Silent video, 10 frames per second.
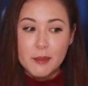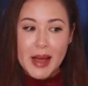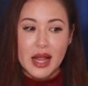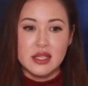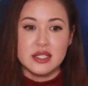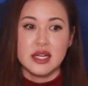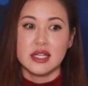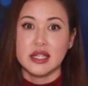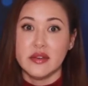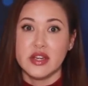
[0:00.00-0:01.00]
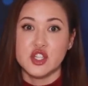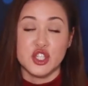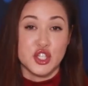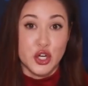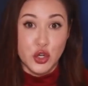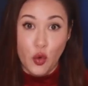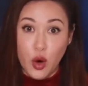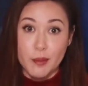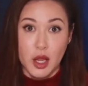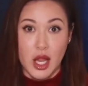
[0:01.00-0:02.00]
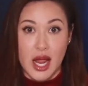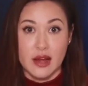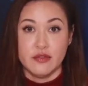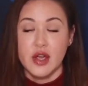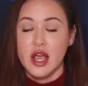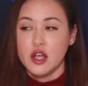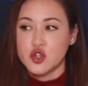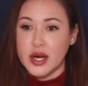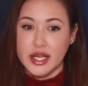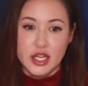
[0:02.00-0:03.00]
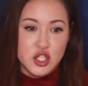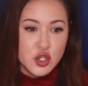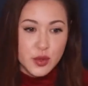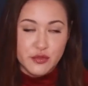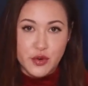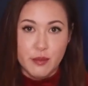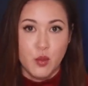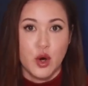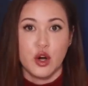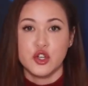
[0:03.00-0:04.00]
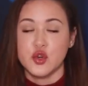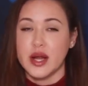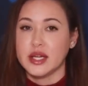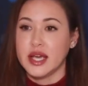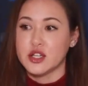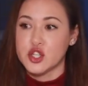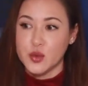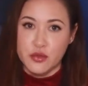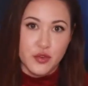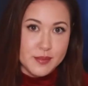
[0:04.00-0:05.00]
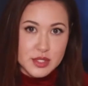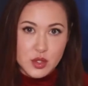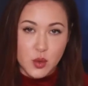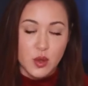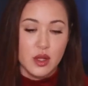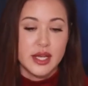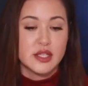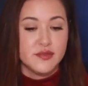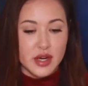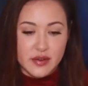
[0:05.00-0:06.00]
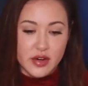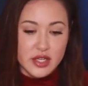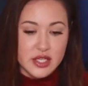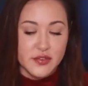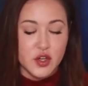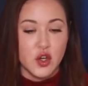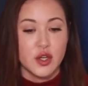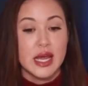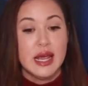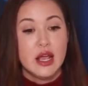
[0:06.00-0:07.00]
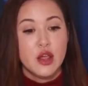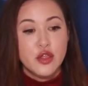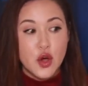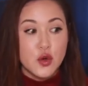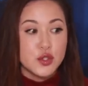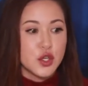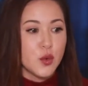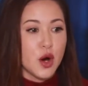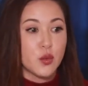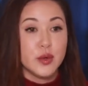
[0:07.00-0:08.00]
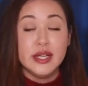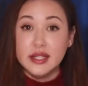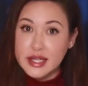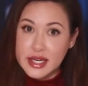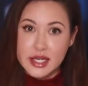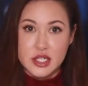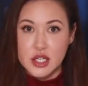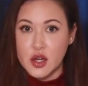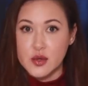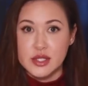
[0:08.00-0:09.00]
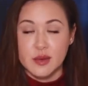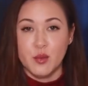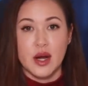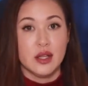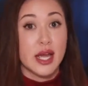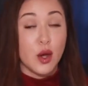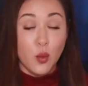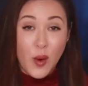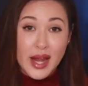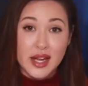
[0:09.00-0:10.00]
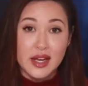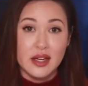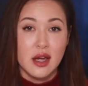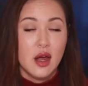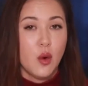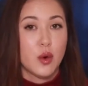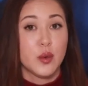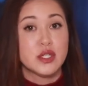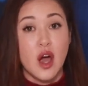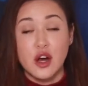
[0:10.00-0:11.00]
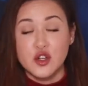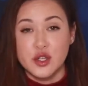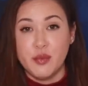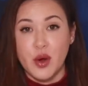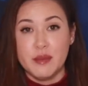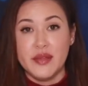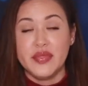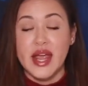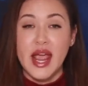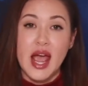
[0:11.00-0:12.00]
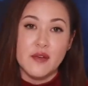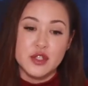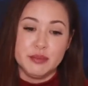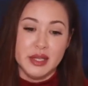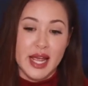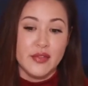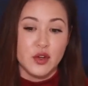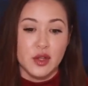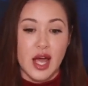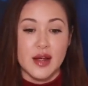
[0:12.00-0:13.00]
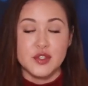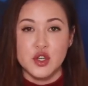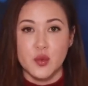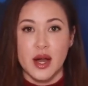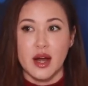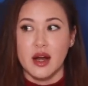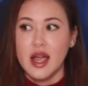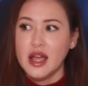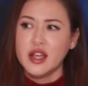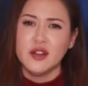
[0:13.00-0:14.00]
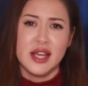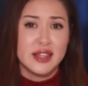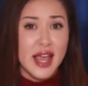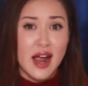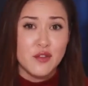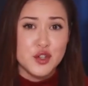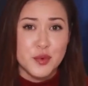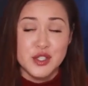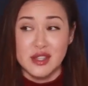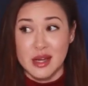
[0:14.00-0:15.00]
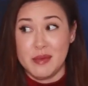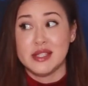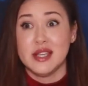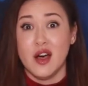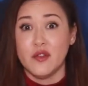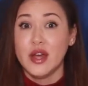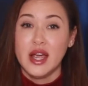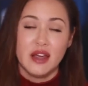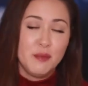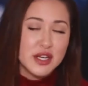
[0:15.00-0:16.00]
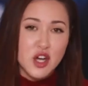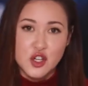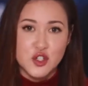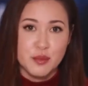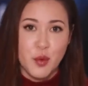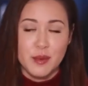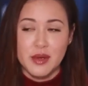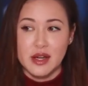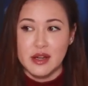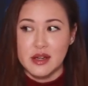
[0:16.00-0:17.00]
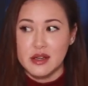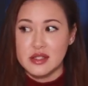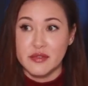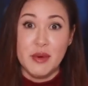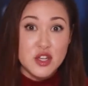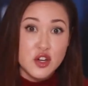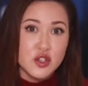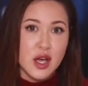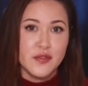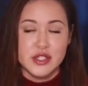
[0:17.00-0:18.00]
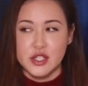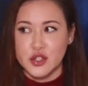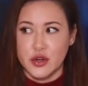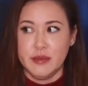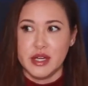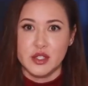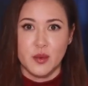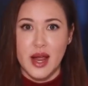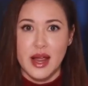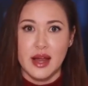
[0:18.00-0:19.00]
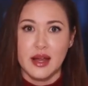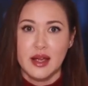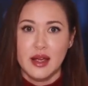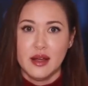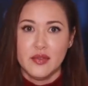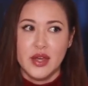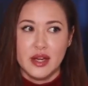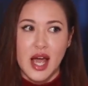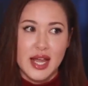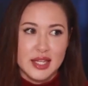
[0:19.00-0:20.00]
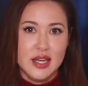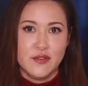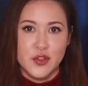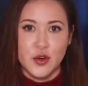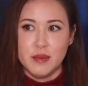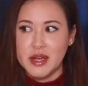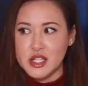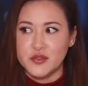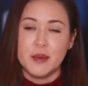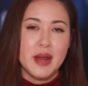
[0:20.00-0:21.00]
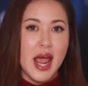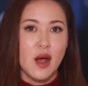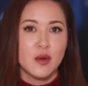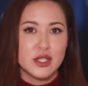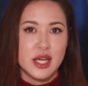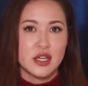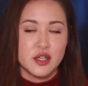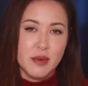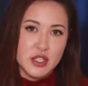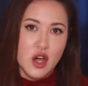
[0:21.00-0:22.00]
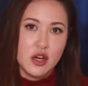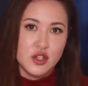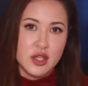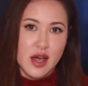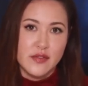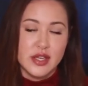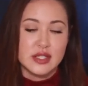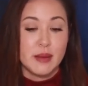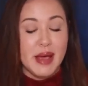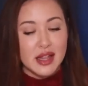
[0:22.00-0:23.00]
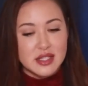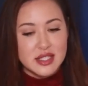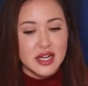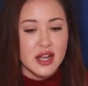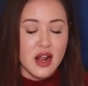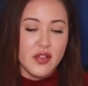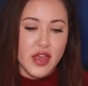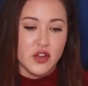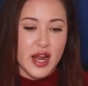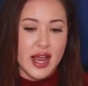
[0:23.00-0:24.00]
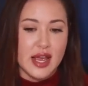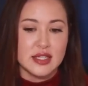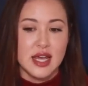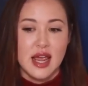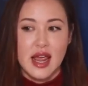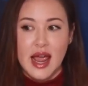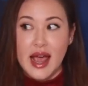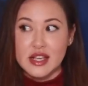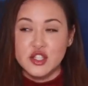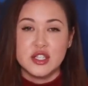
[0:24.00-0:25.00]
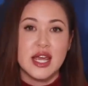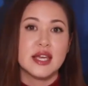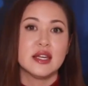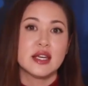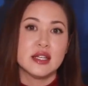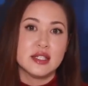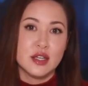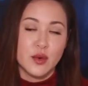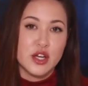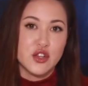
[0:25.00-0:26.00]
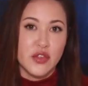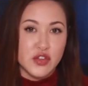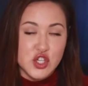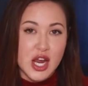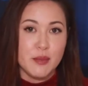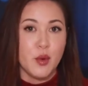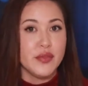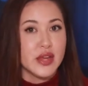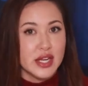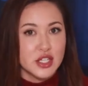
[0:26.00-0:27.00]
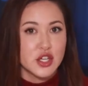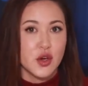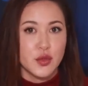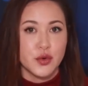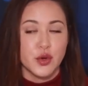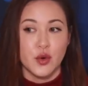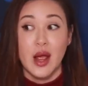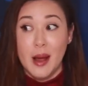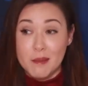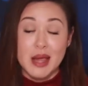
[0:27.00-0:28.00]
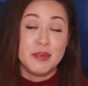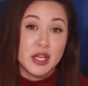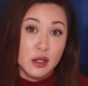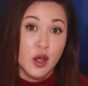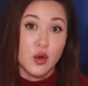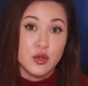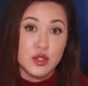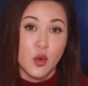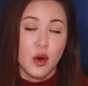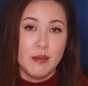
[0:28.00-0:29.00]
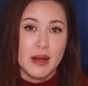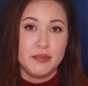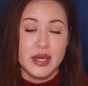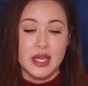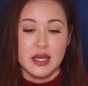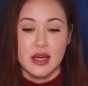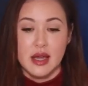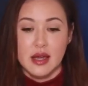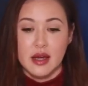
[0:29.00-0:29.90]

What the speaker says: a Palestinian living just a normal life, trying to get to and from work, trying to get to and from school, it's very, very difficult. Those who are really needing to go somewhere, like a wedding or to a doctor's appointment, they have to plan their lives to where, you know, like the average person like myself, if my doctor's office is 30 minutes away, then I leave 30 minutes from now to get to my doctor's office. A Palestinian, on the other hand, has to take into consideration that the checkpoint they need to go through might be closed or might be